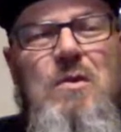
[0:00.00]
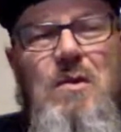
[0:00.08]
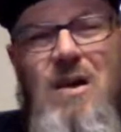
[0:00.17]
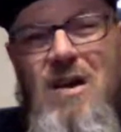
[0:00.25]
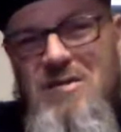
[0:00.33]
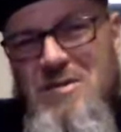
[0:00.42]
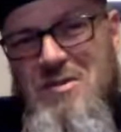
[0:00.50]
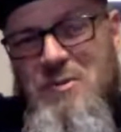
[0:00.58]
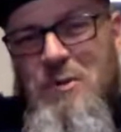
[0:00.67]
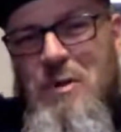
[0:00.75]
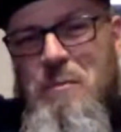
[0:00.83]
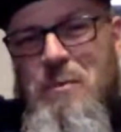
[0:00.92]
all that's
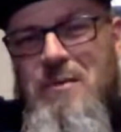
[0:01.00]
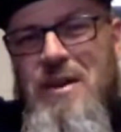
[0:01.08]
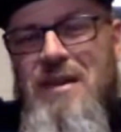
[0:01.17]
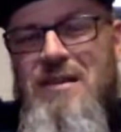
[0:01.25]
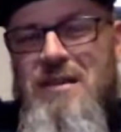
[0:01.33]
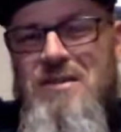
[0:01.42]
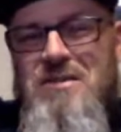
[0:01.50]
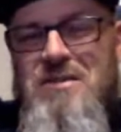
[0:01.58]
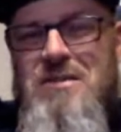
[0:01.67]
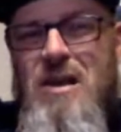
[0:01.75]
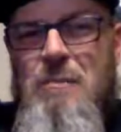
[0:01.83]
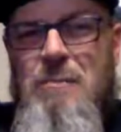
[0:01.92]
really protecting is the
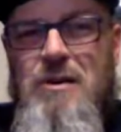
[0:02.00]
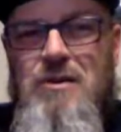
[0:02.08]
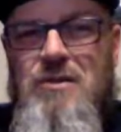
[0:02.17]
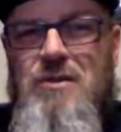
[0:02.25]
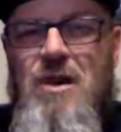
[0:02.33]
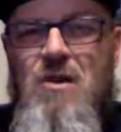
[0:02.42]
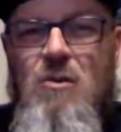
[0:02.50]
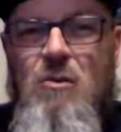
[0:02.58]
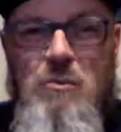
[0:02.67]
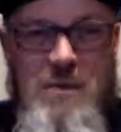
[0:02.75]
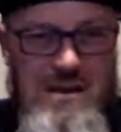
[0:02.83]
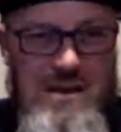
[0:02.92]
top of your
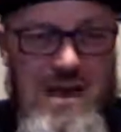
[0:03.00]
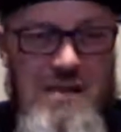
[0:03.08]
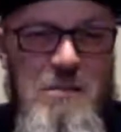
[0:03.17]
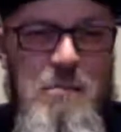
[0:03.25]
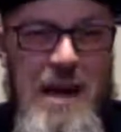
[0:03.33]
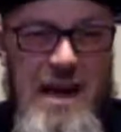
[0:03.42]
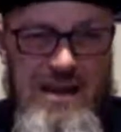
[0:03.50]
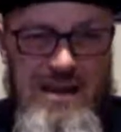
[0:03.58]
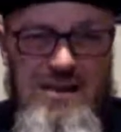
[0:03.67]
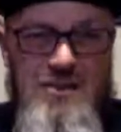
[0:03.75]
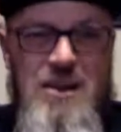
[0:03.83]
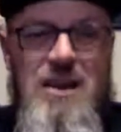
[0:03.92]
dome and the back of
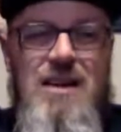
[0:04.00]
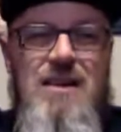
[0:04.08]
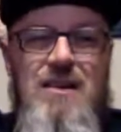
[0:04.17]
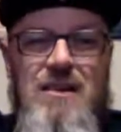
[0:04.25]
your head.